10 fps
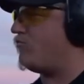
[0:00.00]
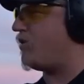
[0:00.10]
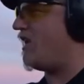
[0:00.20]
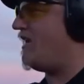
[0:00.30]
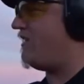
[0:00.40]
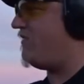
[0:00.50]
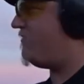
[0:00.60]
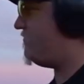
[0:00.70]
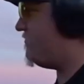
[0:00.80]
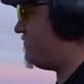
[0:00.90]
plate
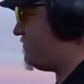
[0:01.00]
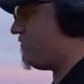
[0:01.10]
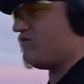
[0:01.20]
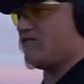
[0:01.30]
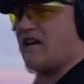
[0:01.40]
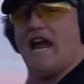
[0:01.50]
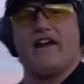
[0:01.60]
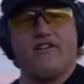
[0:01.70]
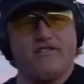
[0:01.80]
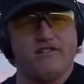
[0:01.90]

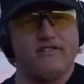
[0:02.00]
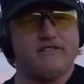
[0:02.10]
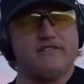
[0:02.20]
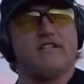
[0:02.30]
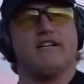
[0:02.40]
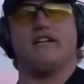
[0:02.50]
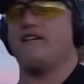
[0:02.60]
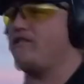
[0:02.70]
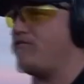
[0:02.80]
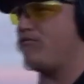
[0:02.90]
hangers.
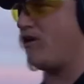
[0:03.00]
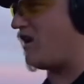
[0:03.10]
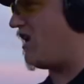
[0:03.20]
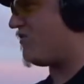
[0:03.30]
Uh, they're working out